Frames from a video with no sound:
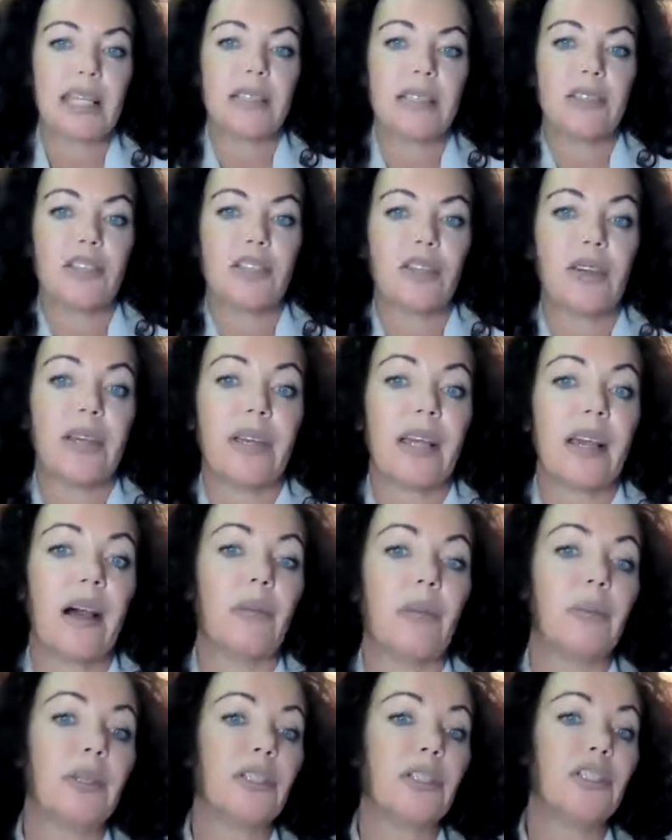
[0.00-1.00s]
showing
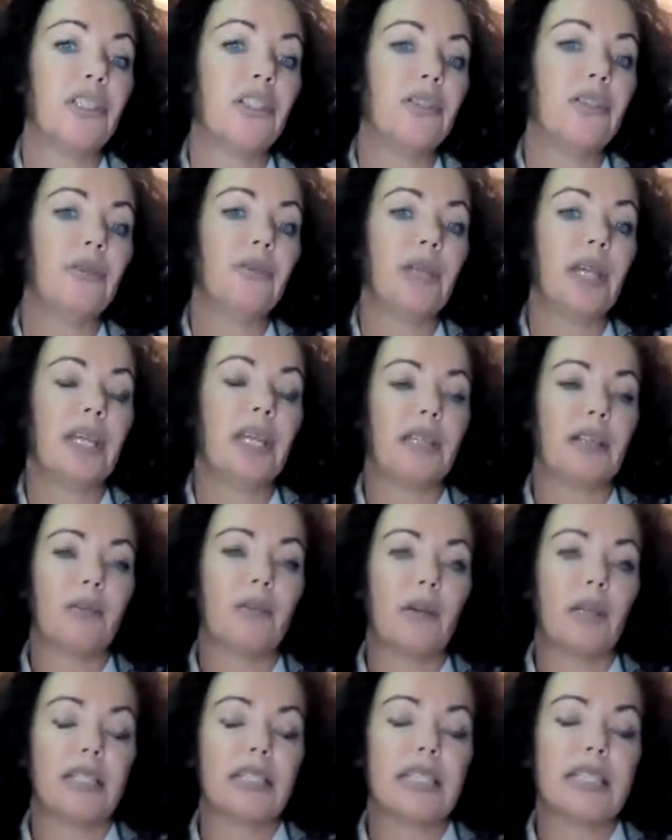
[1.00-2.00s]
up new
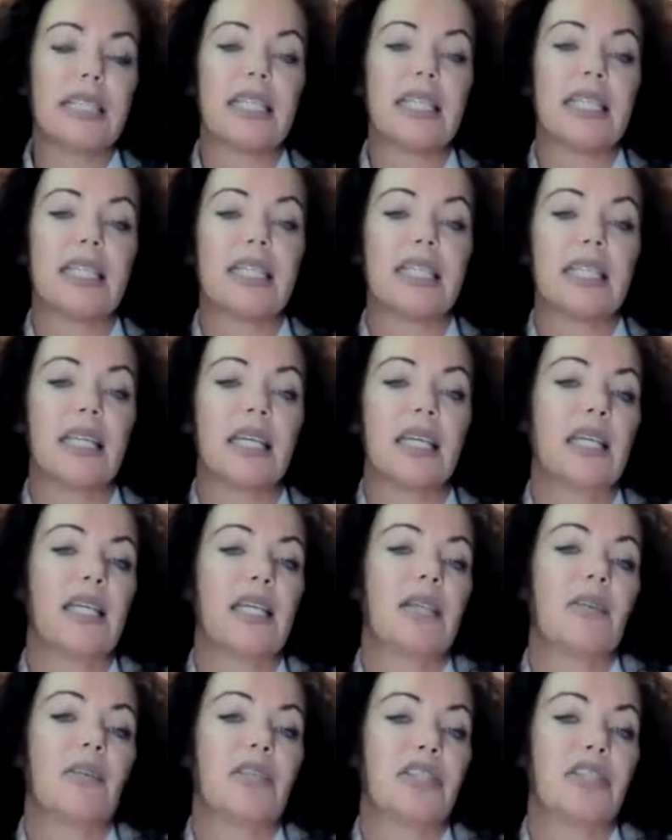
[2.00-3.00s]
inequalities,
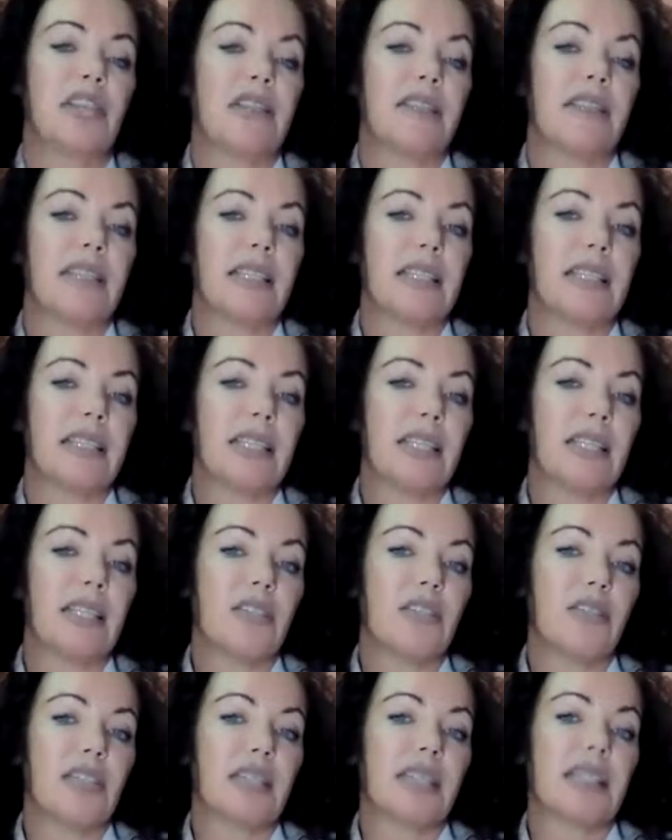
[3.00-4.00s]
which I think is
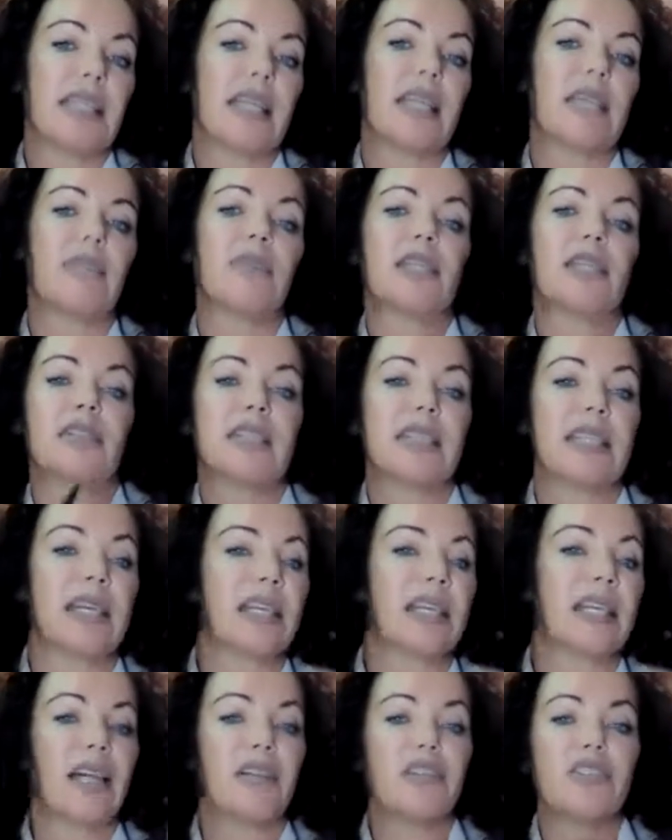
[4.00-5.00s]
interesting, because then
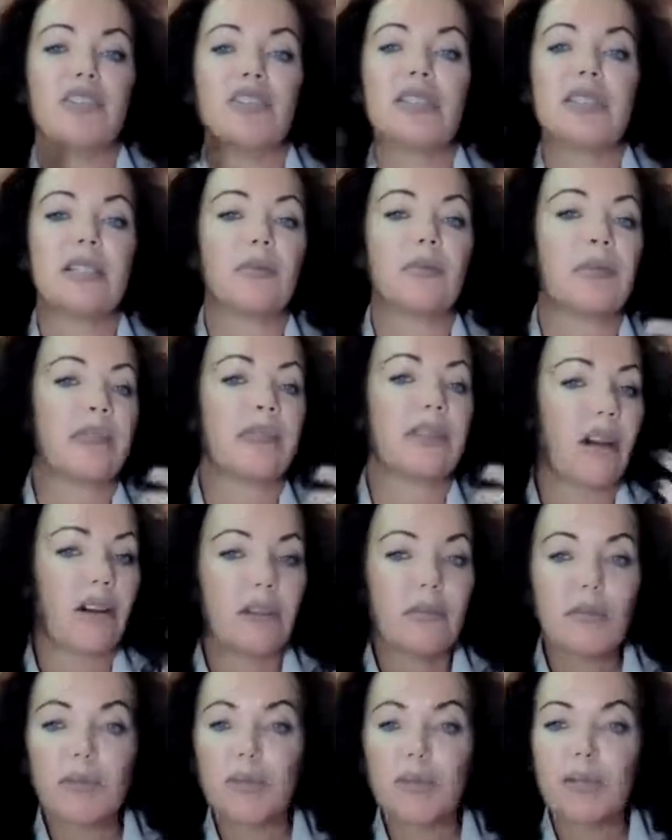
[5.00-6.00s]
how do you deal with
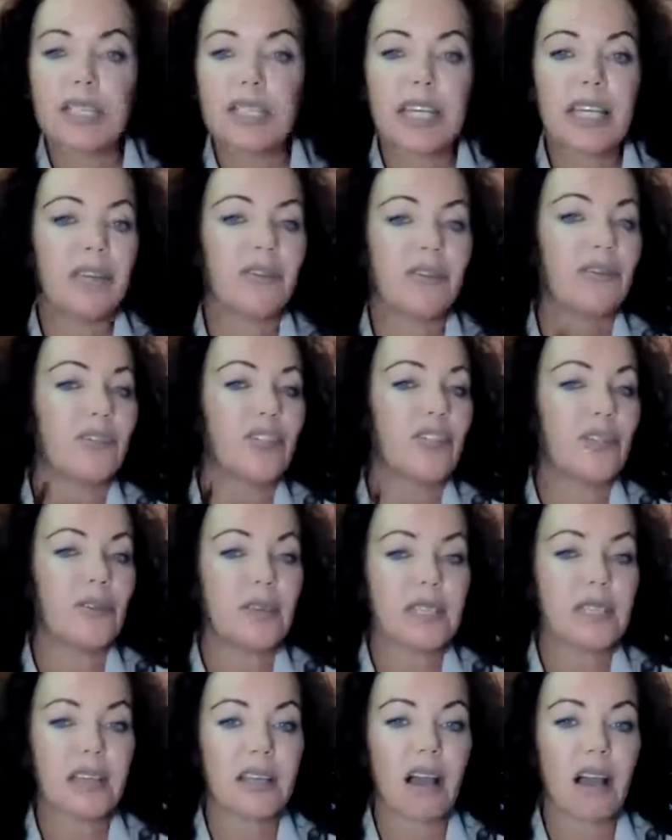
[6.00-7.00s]
onboarding for new
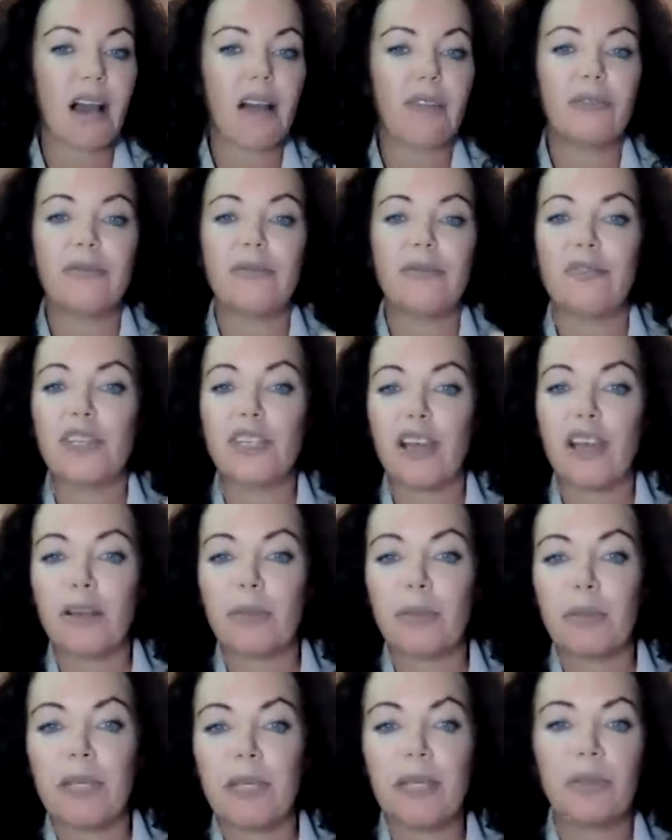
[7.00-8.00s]
staff and for young
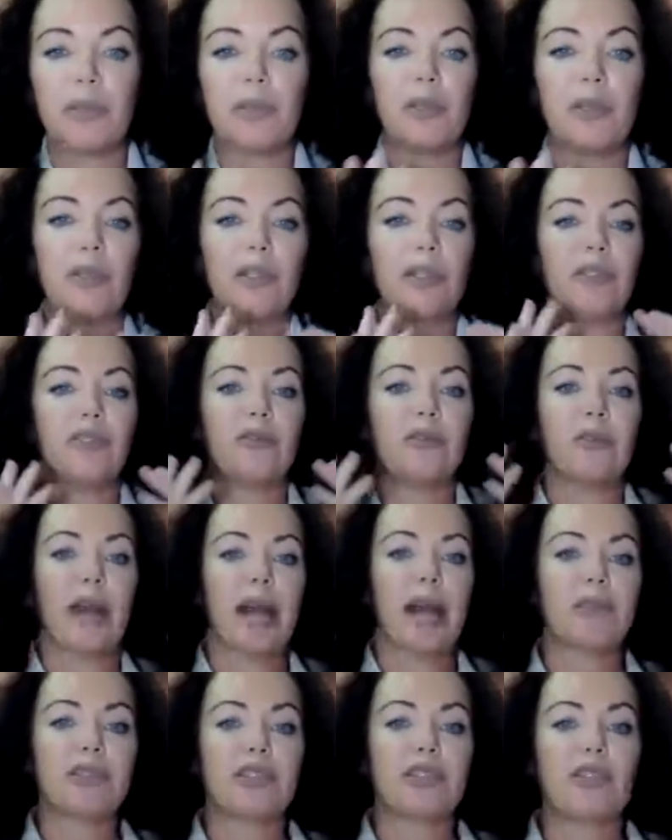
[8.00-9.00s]
people who've
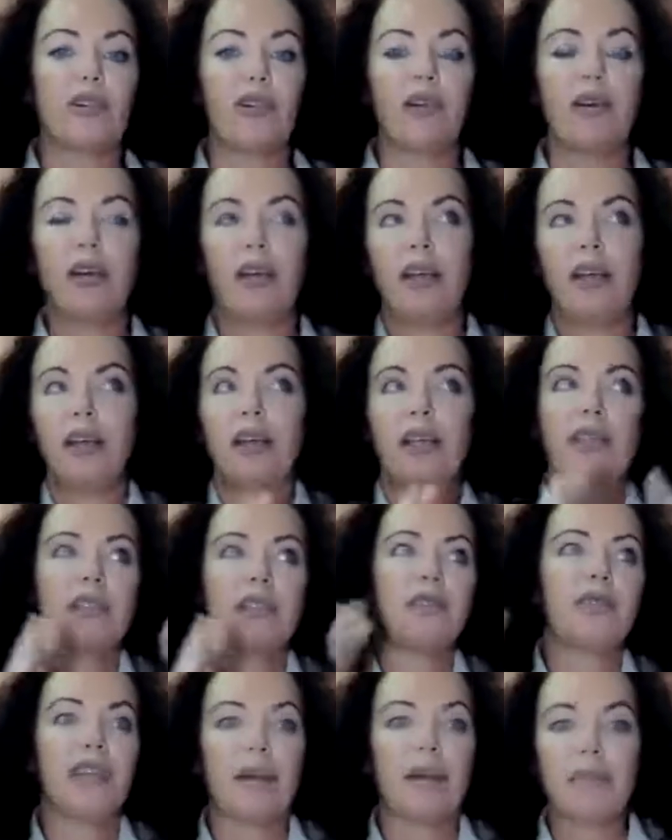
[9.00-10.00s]
perhaps got
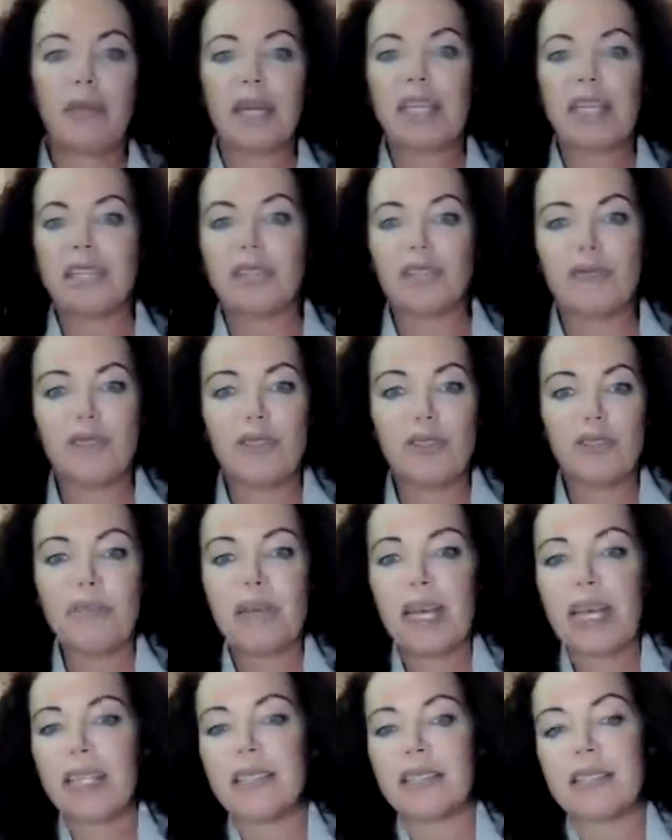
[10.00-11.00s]
flatmates,
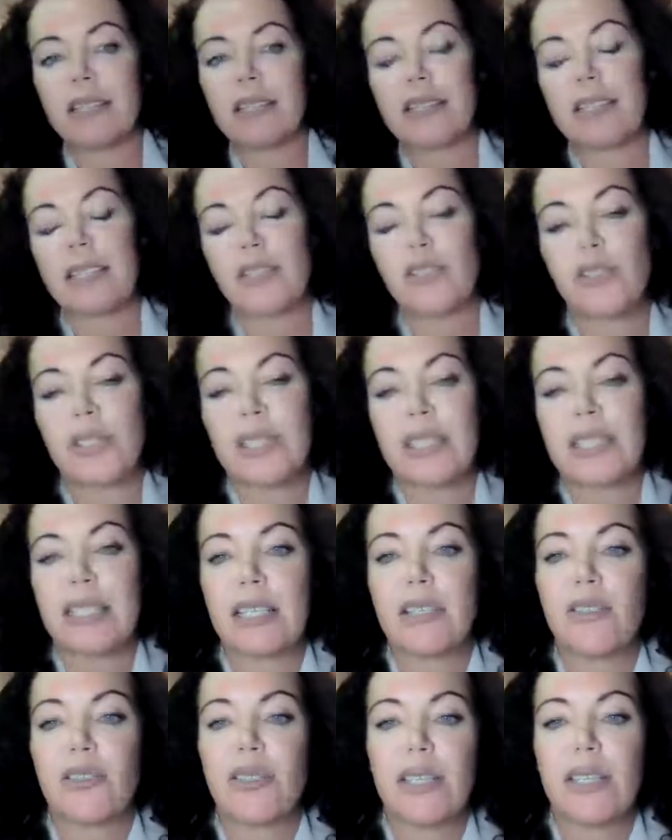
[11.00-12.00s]
roommates, etc.,
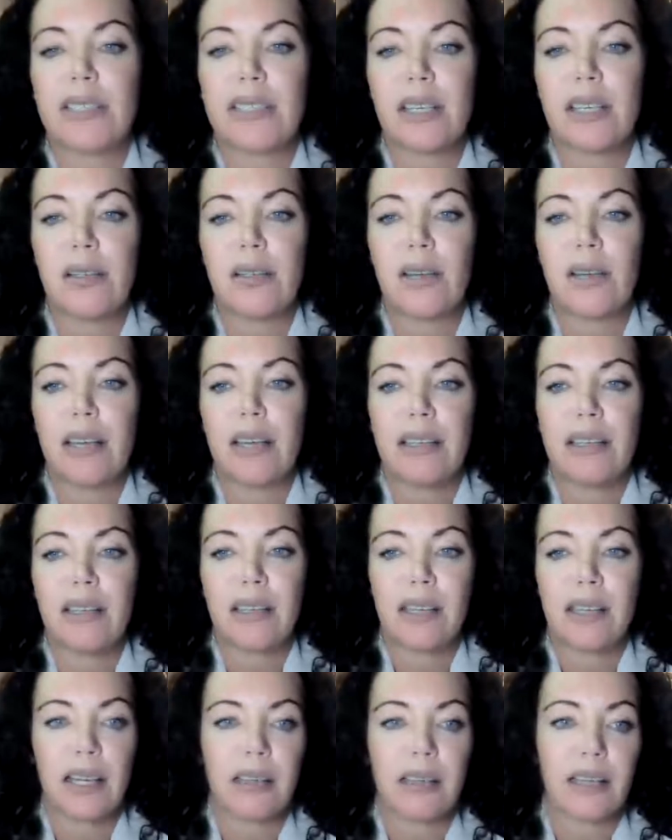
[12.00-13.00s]
etc. So I think
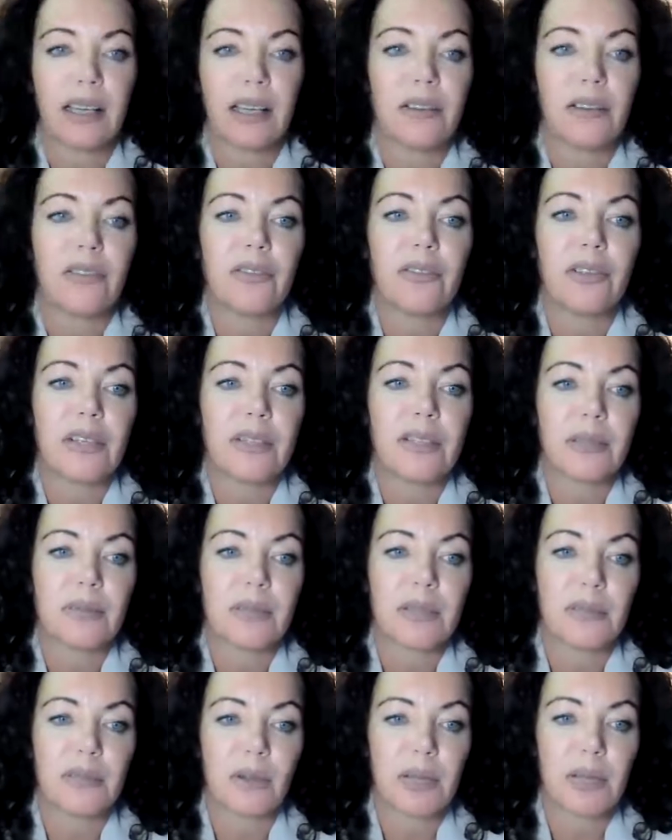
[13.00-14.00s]
that kind of throws up
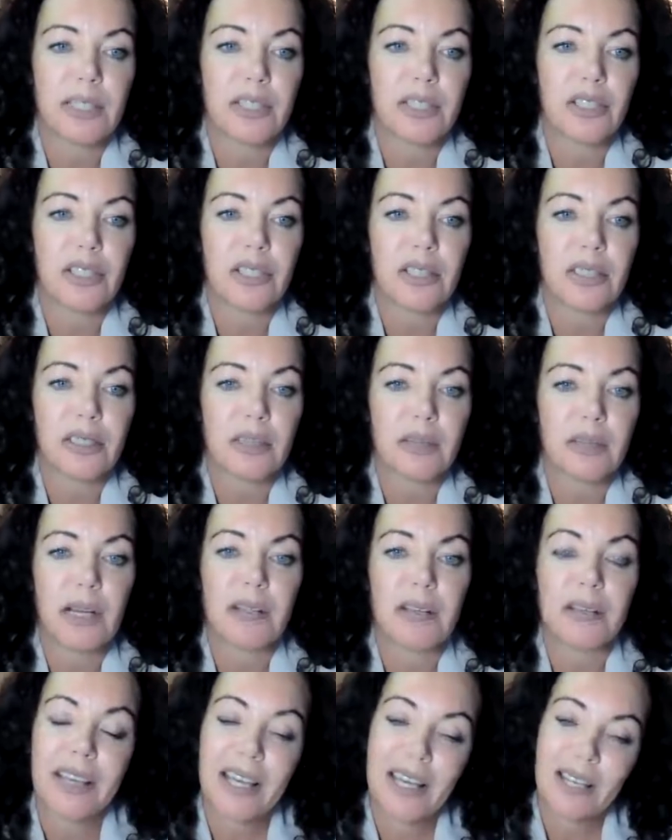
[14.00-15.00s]
some questions as
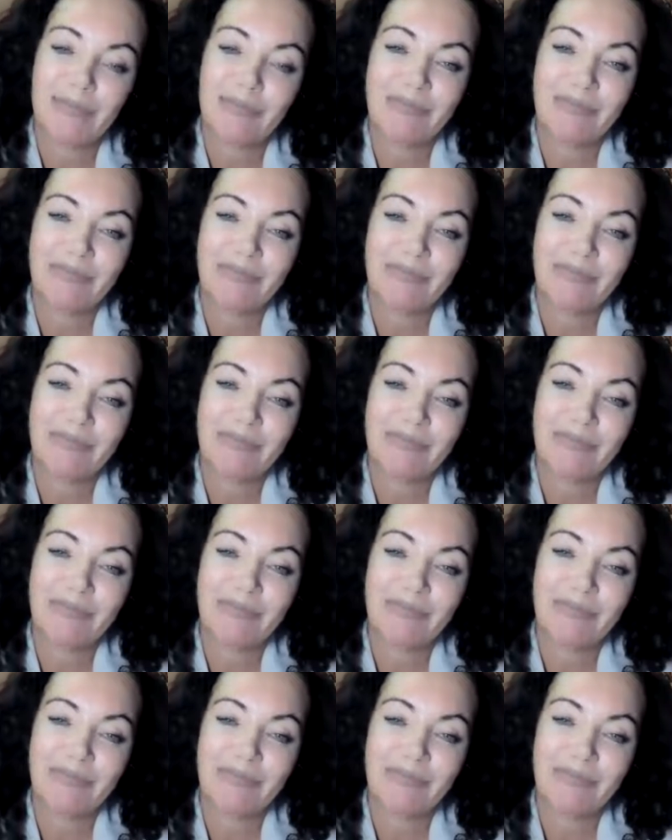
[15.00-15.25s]
well there.